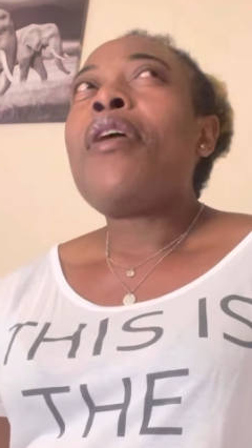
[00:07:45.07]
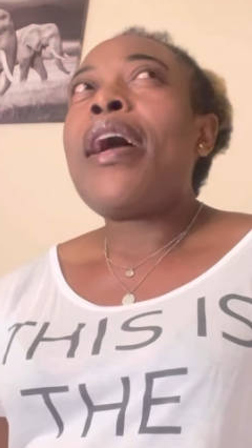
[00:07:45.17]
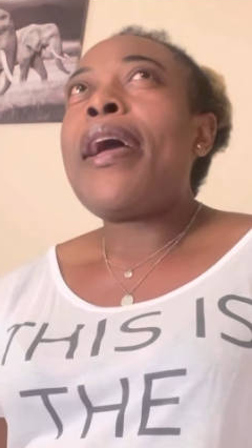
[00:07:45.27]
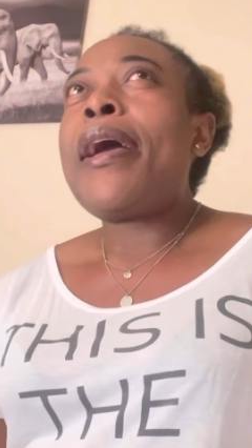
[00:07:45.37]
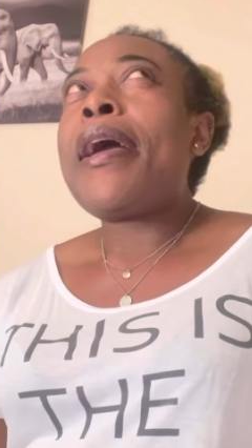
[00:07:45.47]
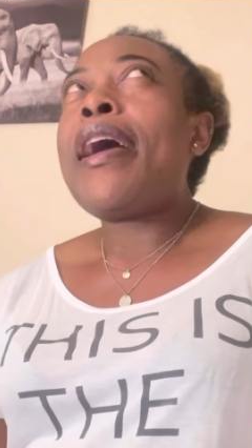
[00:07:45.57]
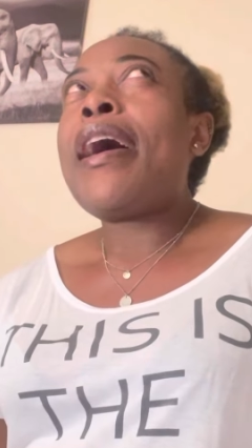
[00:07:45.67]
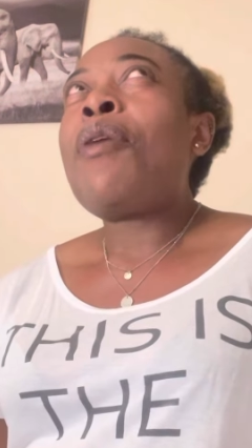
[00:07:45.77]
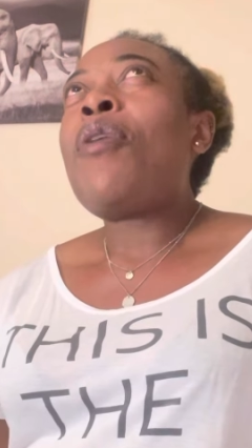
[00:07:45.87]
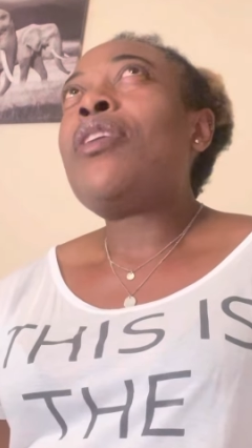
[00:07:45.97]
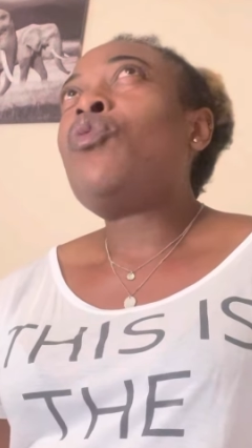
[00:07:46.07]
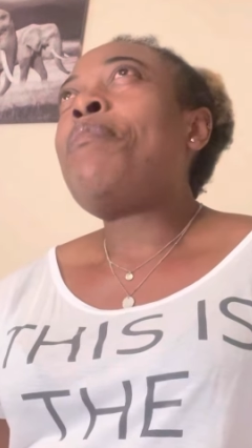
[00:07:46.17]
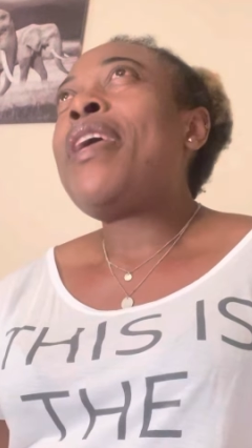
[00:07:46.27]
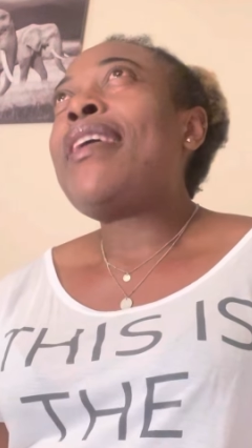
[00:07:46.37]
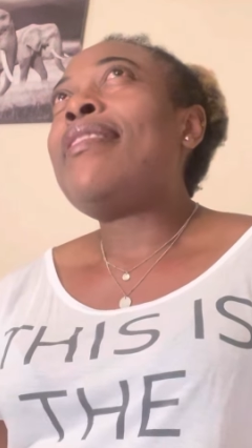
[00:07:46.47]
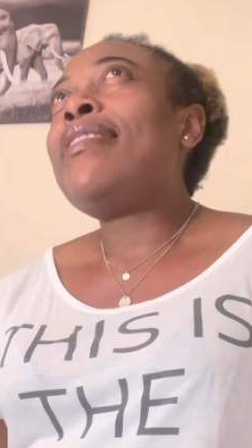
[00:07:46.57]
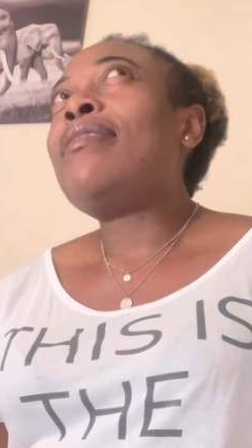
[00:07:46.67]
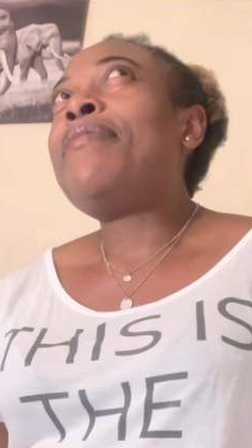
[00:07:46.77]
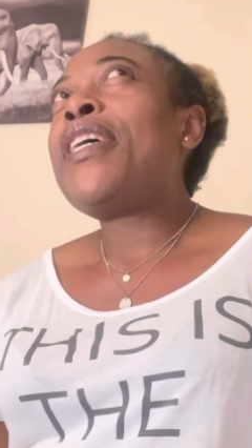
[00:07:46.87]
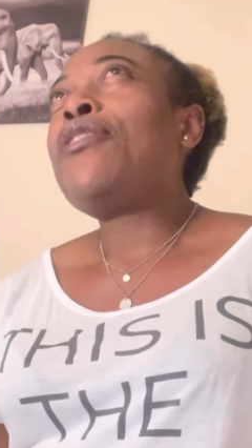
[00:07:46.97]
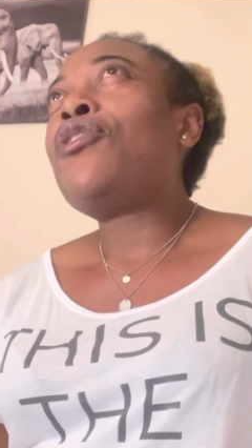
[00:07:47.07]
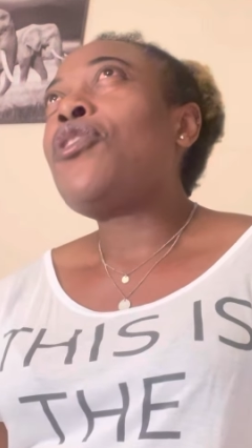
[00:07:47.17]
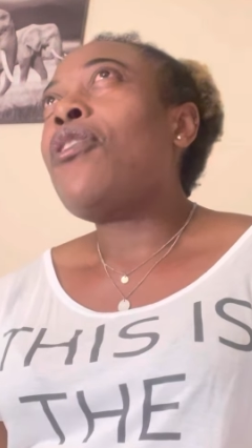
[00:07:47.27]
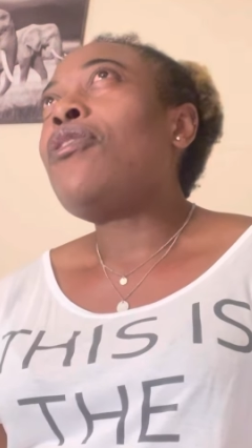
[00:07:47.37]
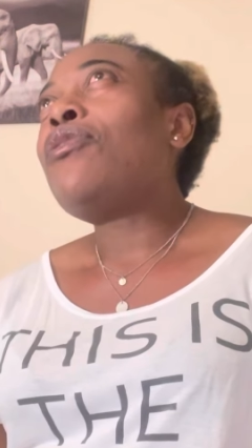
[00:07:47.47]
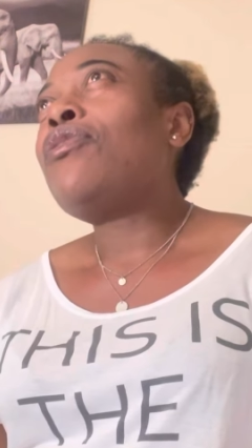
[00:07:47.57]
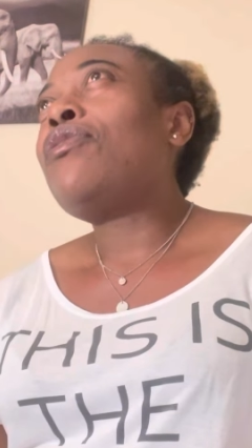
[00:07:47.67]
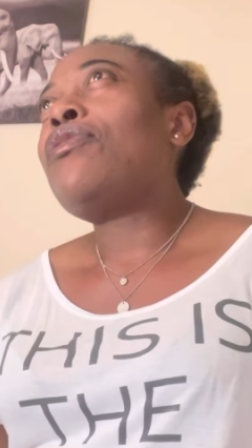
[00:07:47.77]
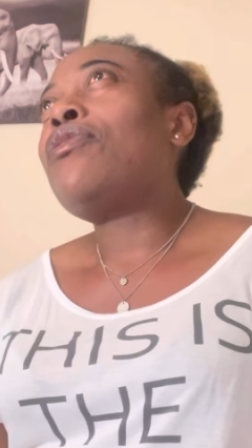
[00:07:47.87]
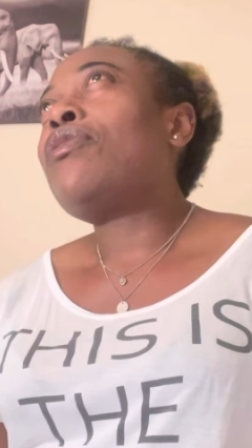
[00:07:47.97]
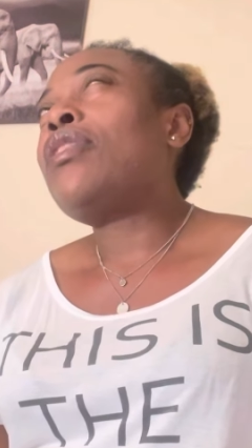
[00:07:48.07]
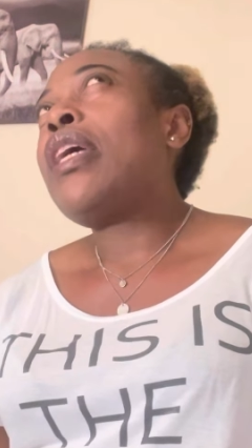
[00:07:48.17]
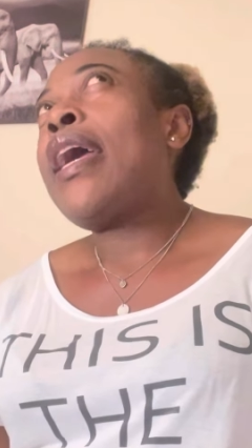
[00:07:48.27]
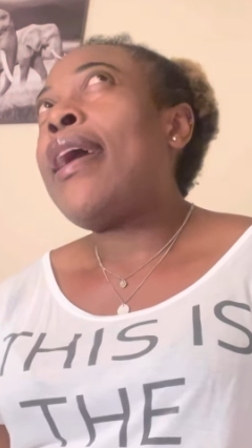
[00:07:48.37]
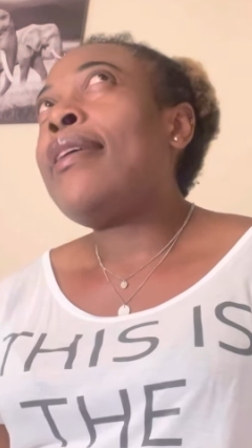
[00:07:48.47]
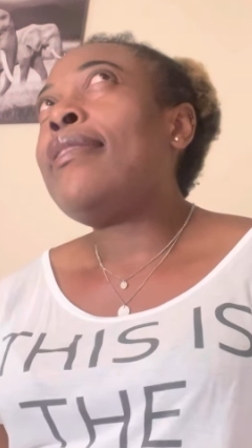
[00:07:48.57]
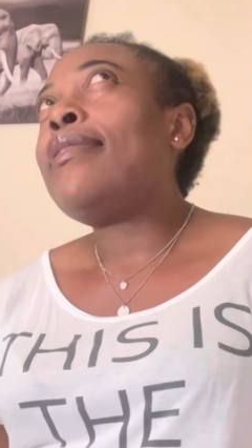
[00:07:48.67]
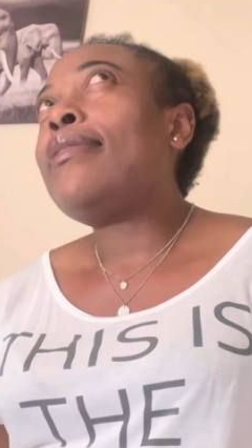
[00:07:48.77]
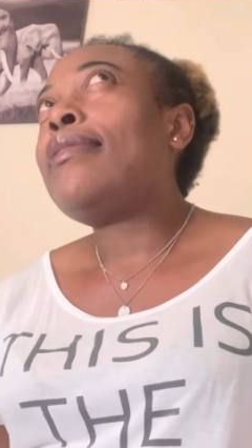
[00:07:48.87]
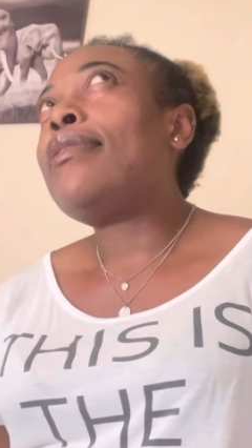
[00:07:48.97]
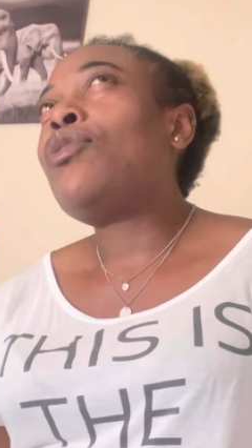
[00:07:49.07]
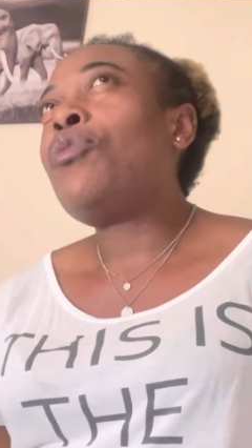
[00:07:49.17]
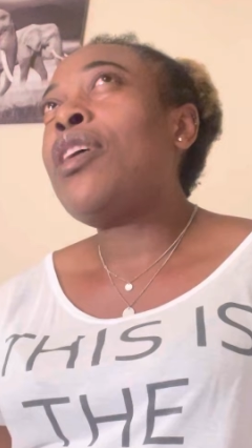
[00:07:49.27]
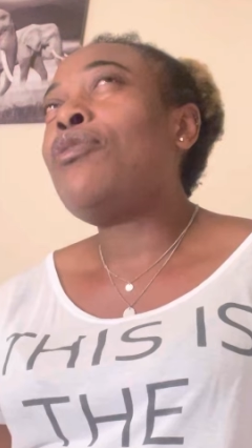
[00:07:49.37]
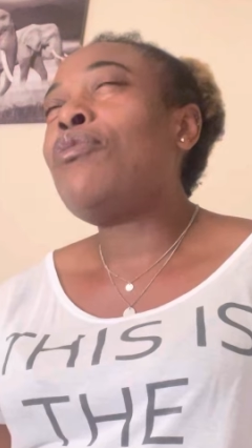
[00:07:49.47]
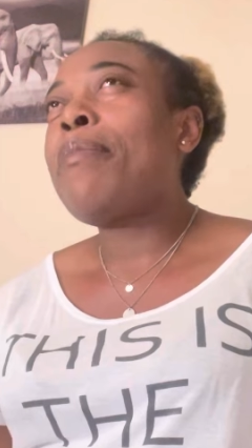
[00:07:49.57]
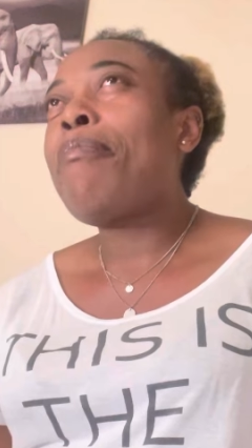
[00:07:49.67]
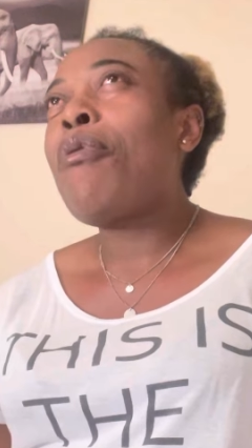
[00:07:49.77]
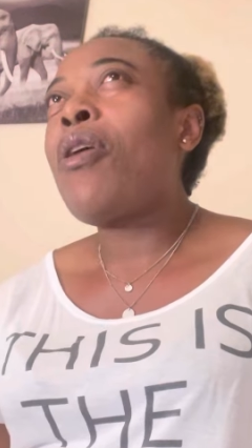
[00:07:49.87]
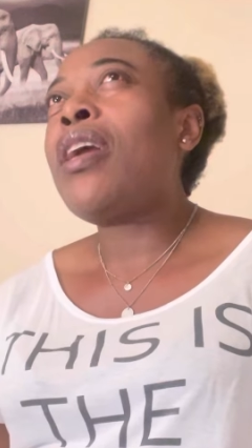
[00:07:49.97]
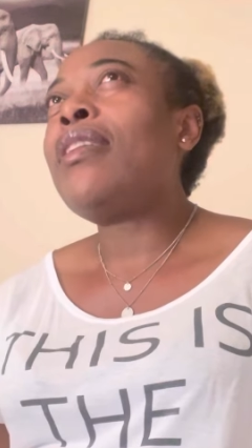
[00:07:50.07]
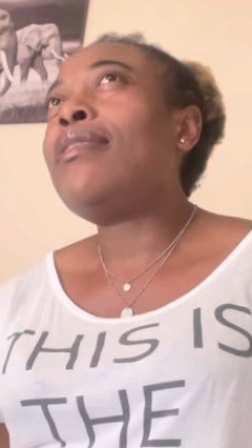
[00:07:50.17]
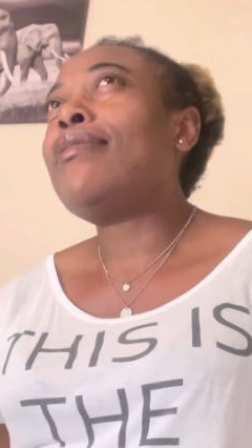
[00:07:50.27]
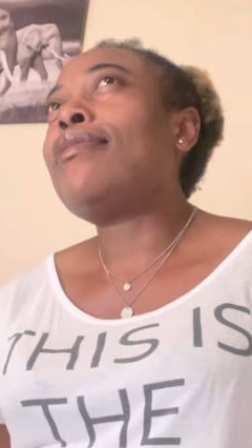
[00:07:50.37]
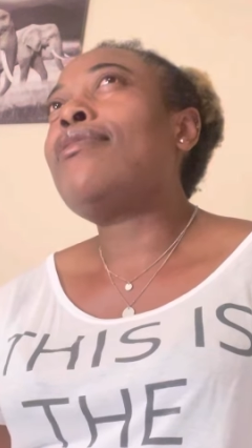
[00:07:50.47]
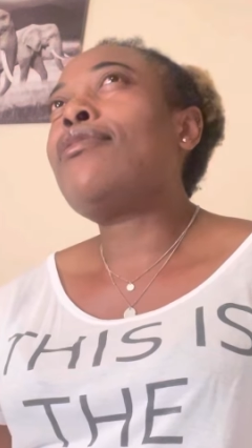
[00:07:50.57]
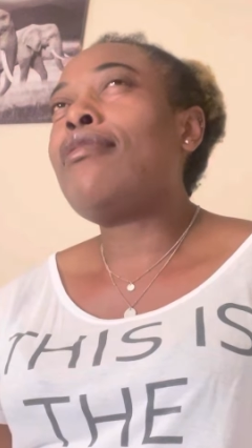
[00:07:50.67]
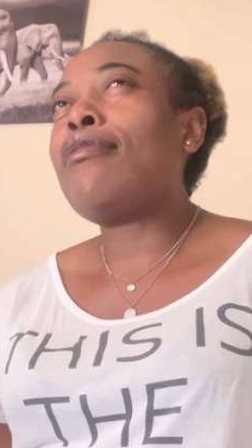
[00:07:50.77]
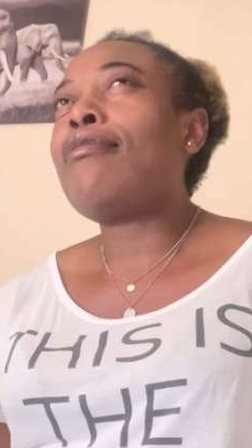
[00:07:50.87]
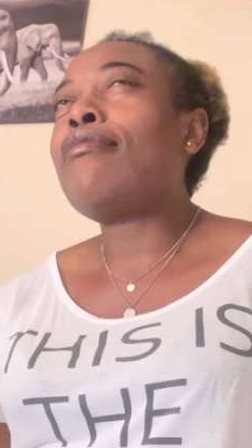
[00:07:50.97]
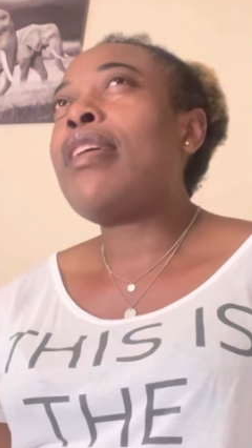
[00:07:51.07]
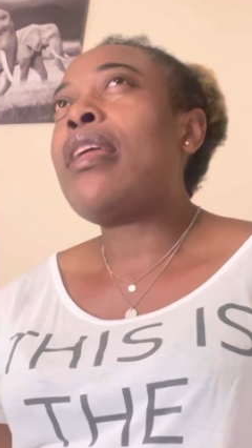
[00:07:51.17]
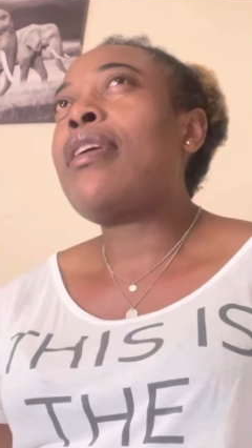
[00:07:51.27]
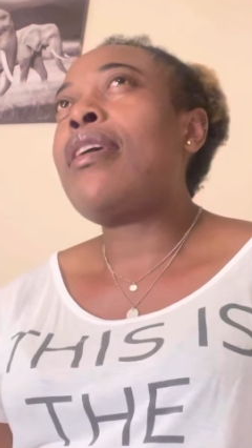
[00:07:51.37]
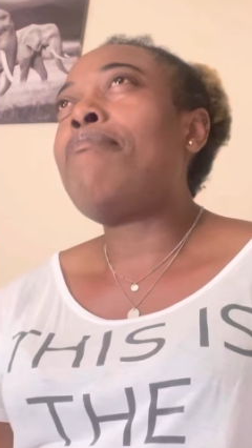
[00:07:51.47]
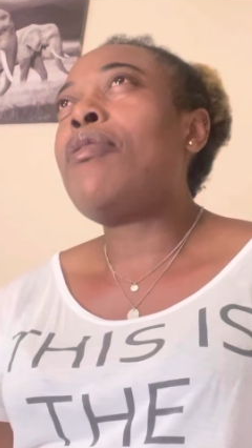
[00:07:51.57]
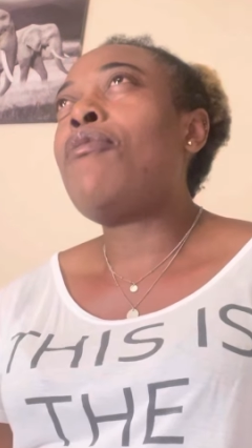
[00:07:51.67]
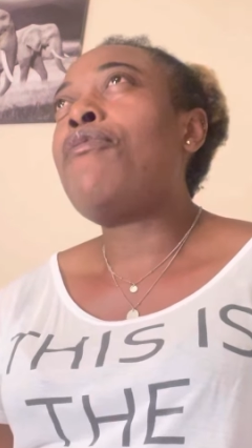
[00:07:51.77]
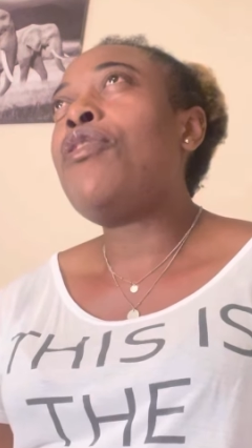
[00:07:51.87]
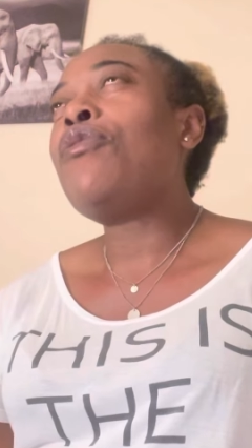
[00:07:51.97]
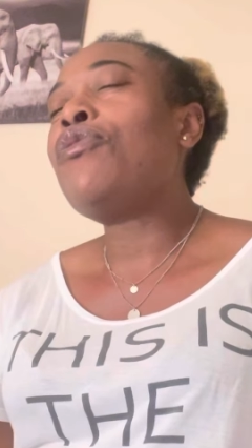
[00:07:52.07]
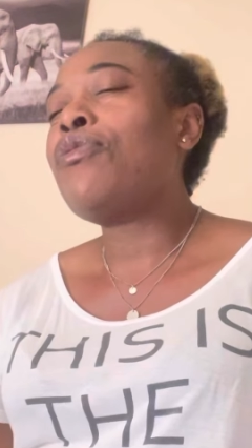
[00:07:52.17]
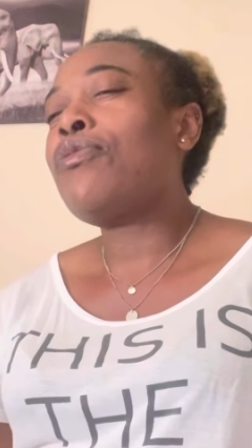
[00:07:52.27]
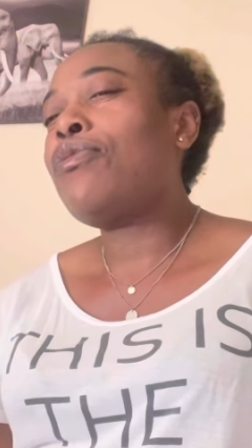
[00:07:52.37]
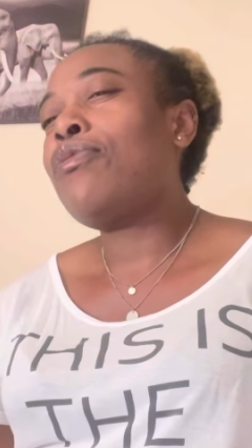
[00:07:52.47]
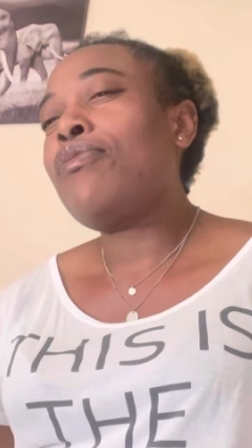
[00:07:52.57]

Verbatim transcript: Uh, I want to make this very short and straight to the point so they can be of use,